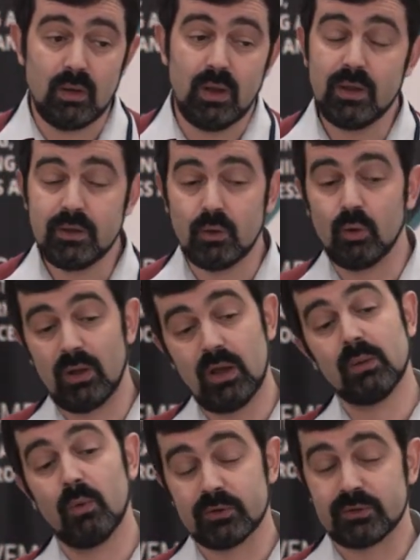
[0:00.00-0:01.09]
any or
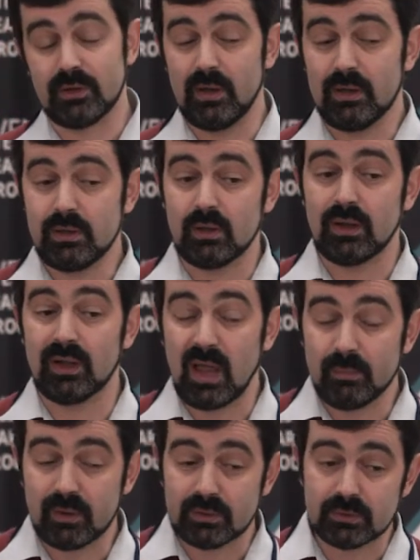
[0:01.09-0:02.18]
almost any
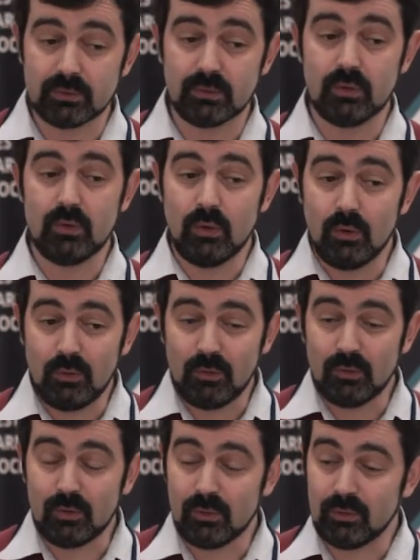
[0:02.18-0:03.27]
libraries
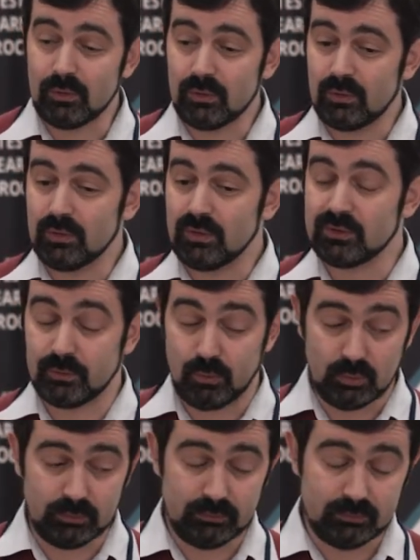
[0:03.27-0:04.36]
in the
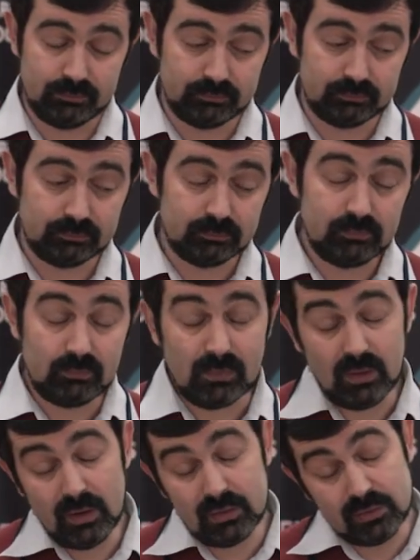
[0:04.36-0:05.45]
world.
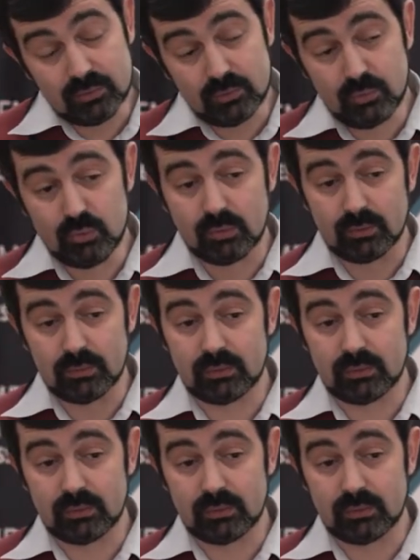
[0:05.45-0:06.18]
It's too